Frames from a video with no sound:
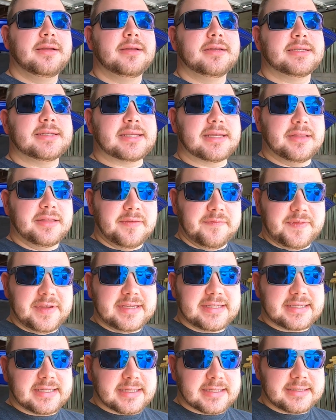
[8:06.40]
still a
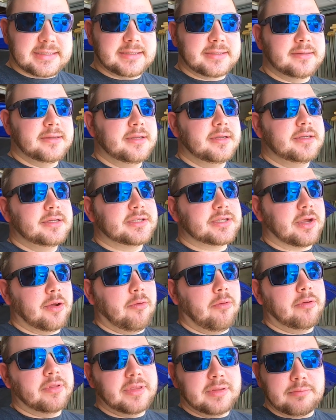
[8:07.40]
V6. So
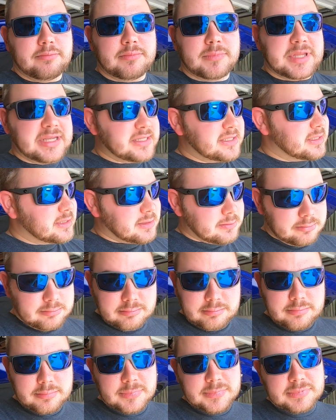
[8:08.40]
on this,
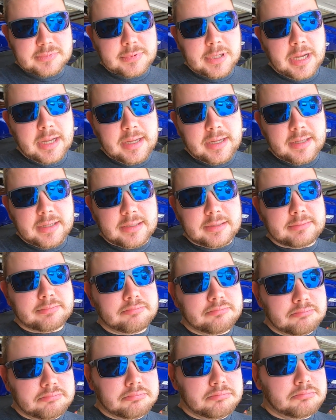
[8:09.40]

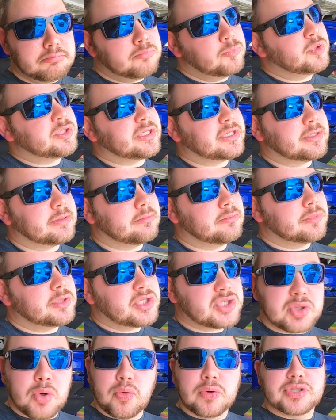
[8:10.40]
what's a
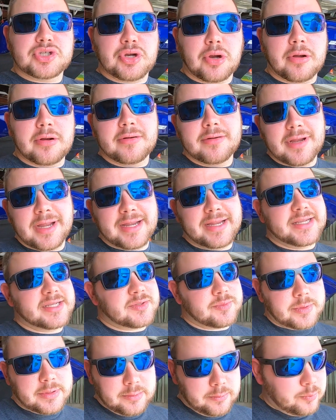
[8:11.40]
score chart, I
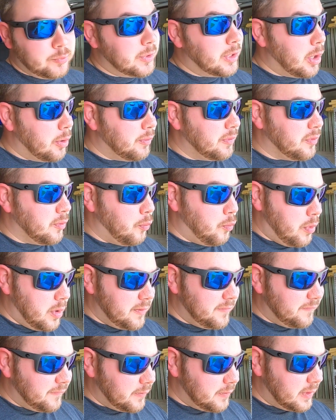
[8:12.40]
guess we go with a
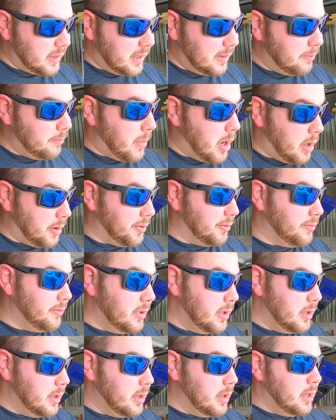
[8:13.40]
1 for the model.
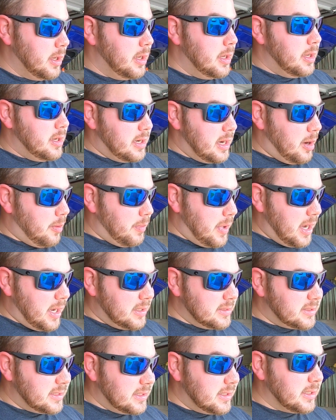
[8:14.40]
Now
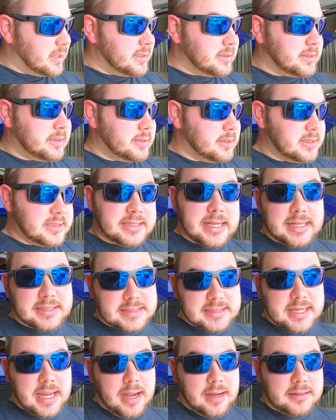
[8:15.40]
mods, he does, it's not
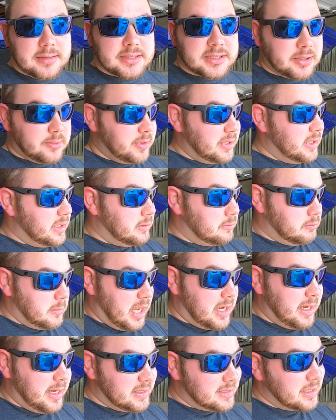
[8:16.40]
stock, so he
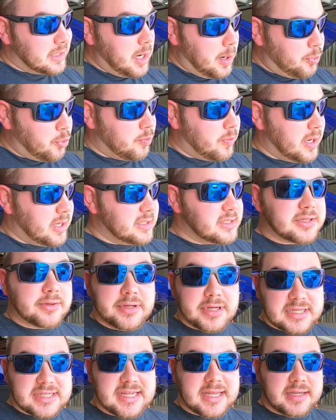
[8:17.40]
has a couple mods, so he
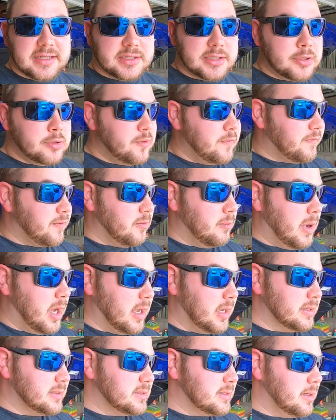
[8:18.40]
does get a 2 for
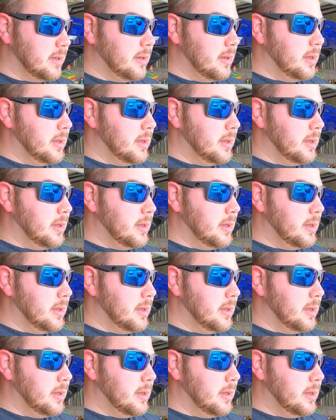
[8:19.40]
mods.